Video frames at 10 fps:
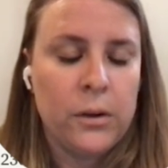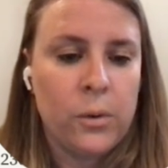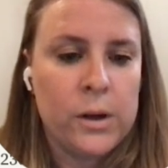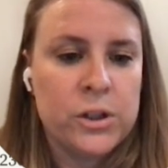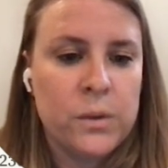
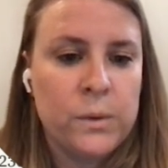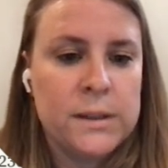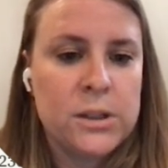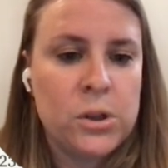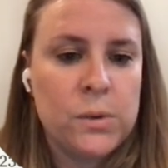Another question
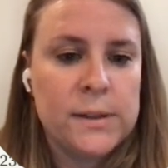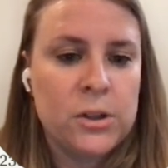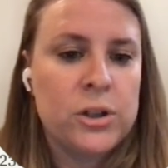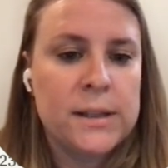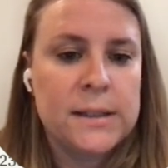was, do you
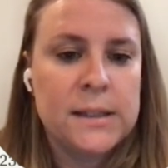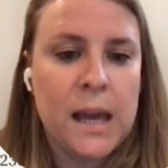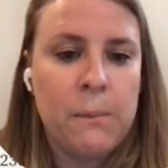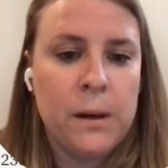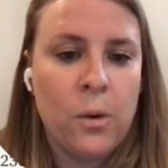suggest a
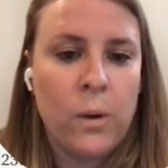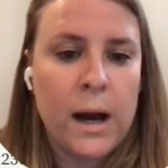10-minute